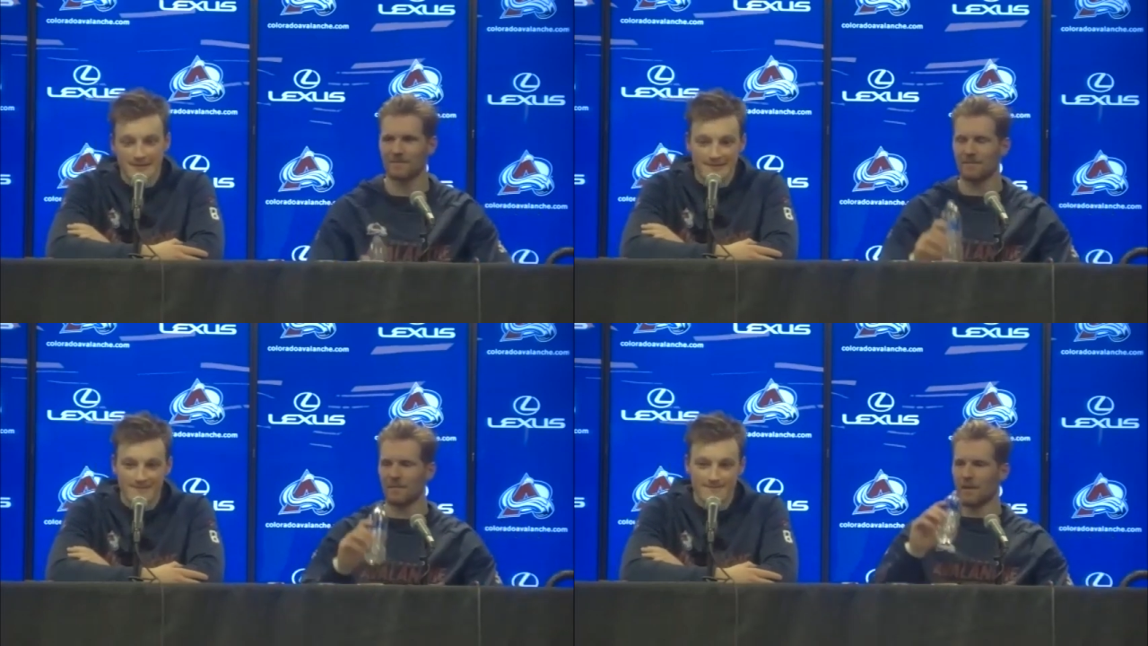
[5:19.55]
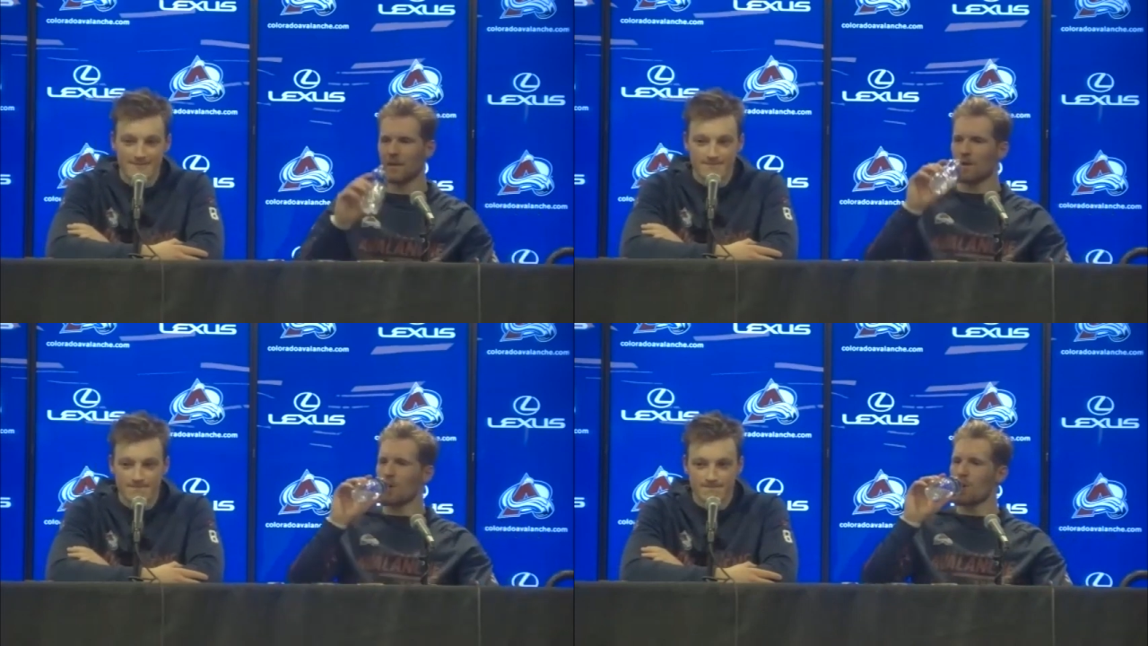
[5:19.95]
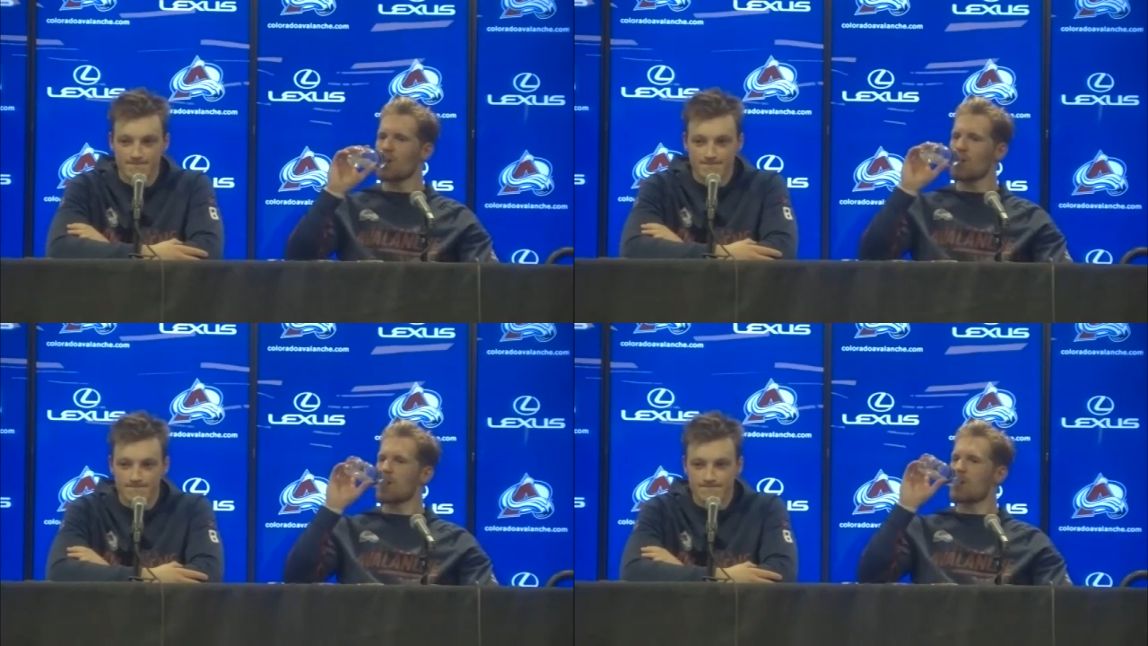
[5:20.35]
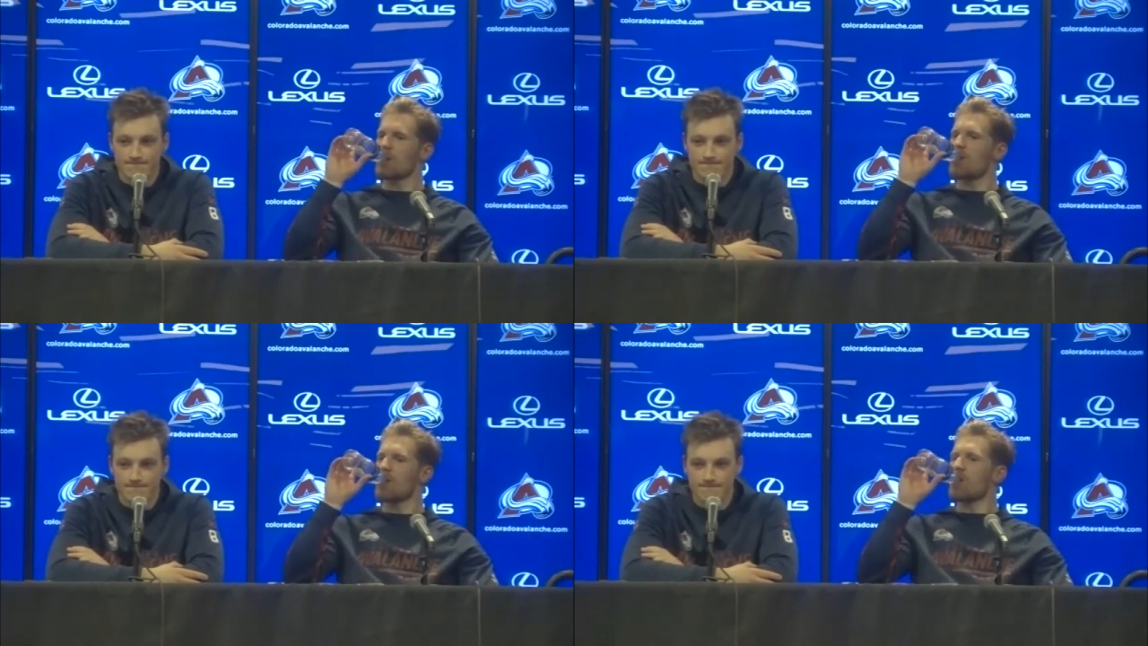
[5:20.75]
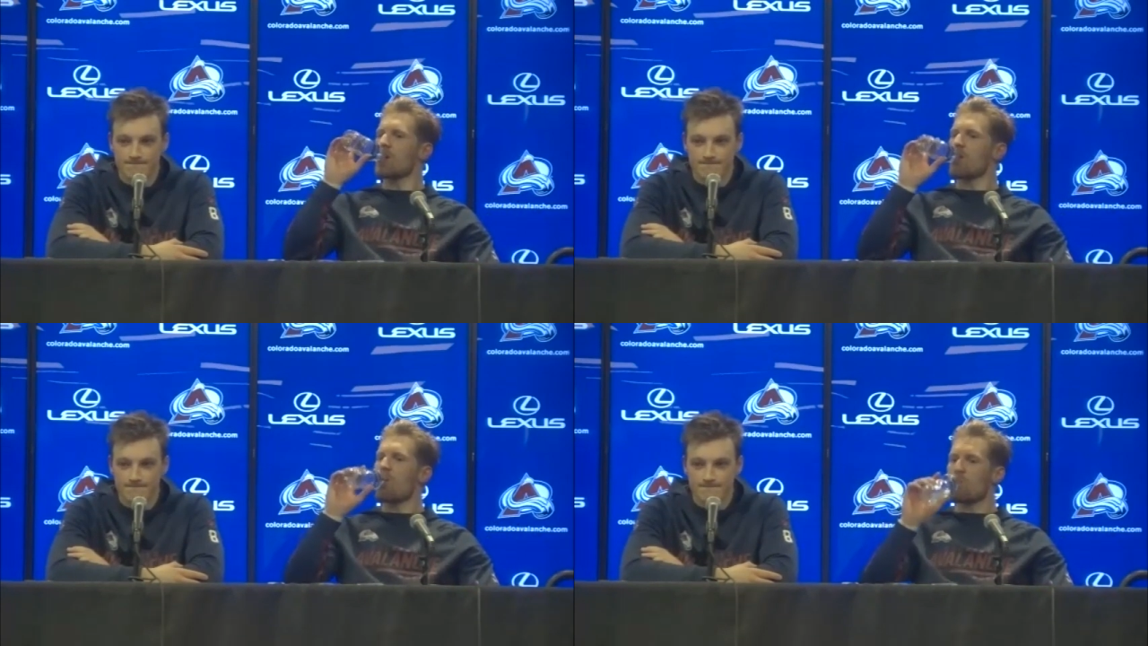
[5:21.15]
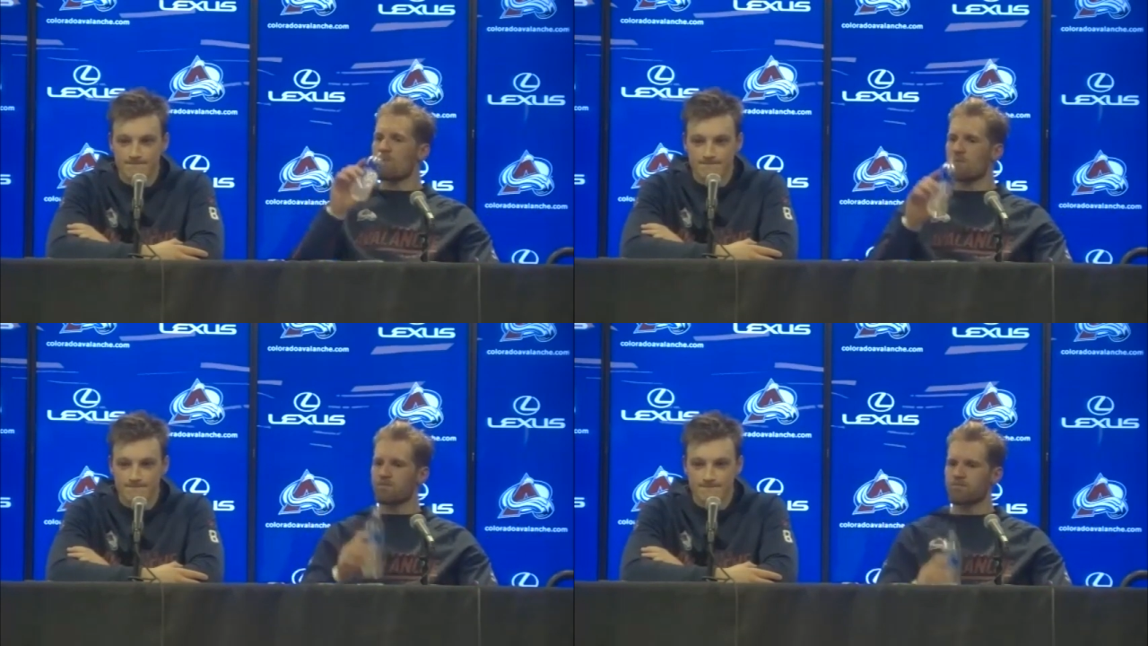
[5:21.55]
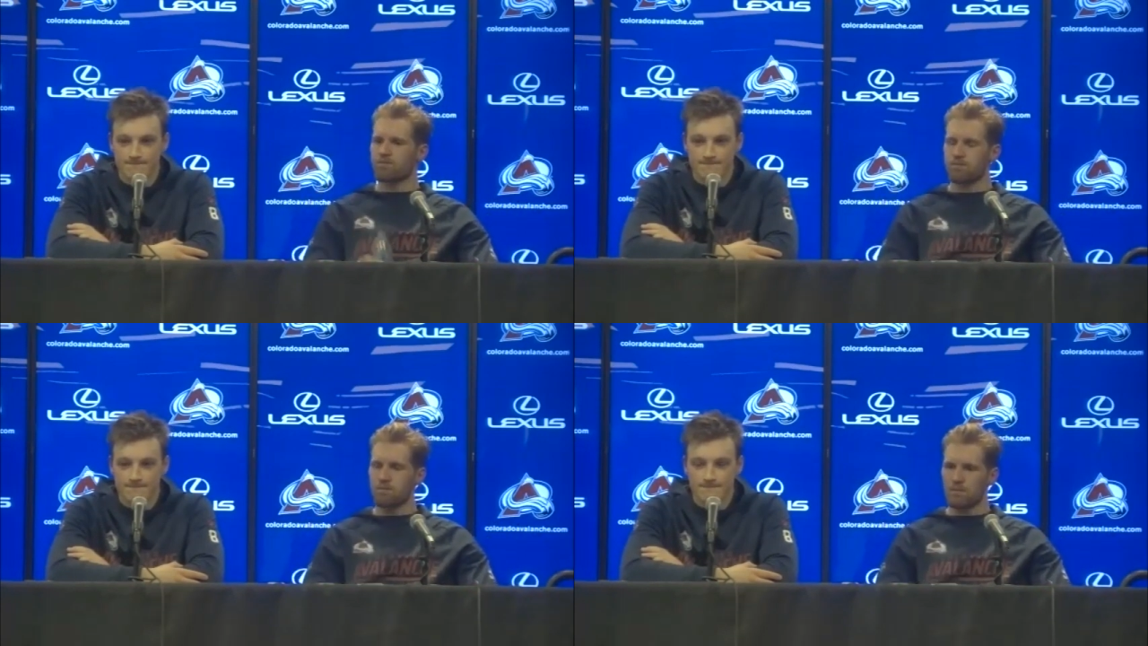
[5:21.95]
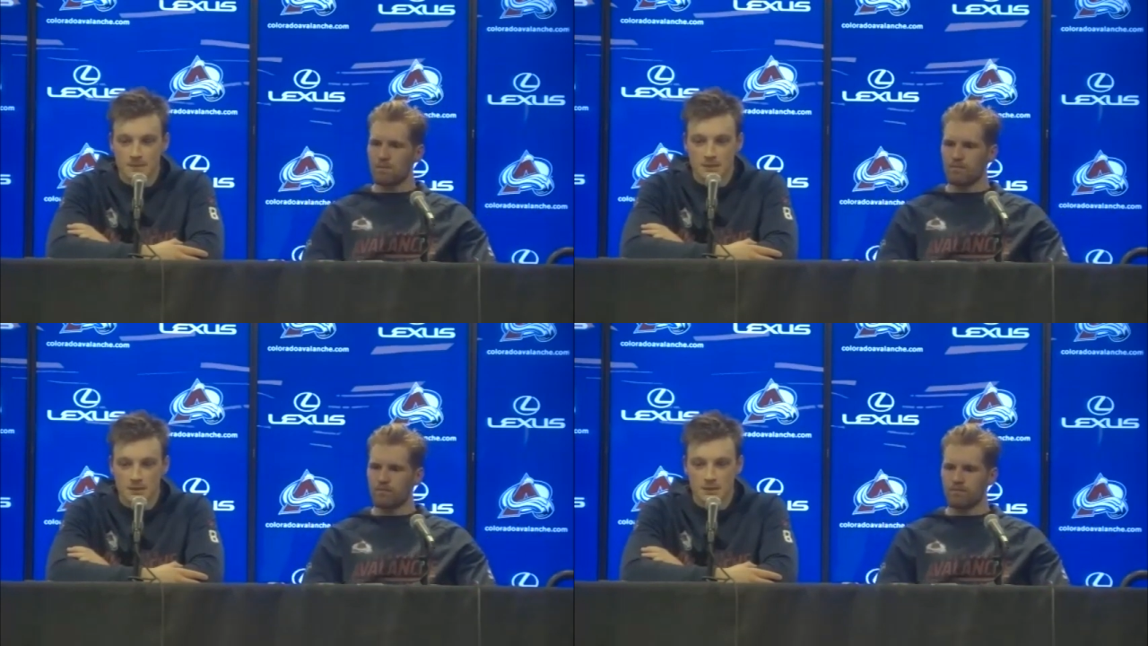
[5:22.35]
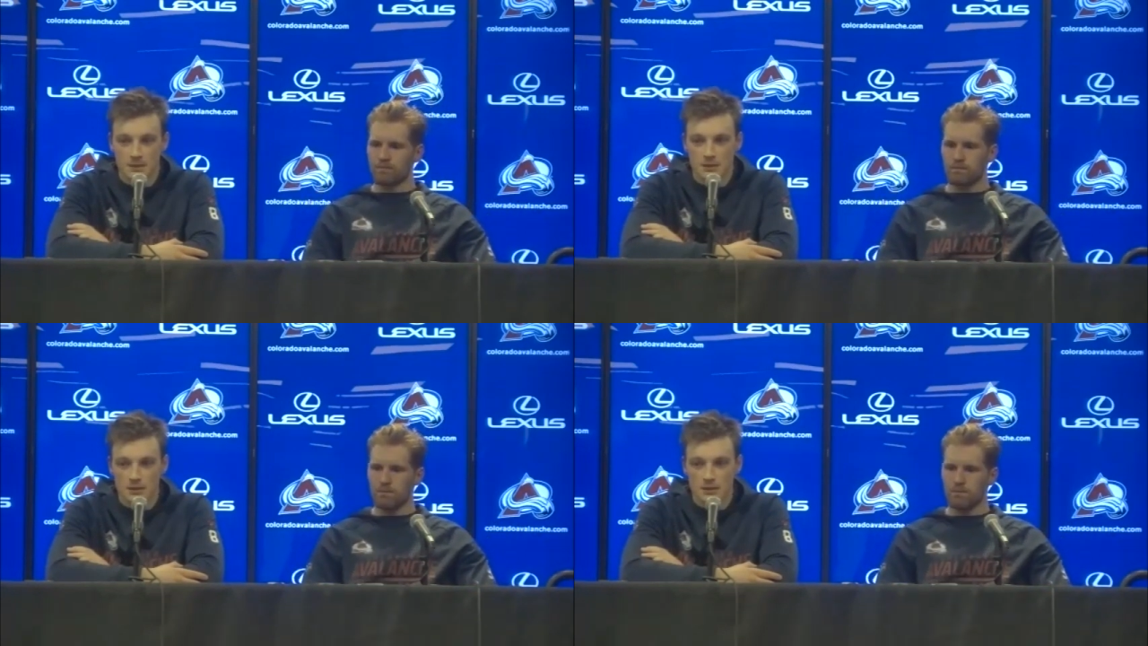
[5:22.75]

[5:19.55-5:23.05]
Nothing is said.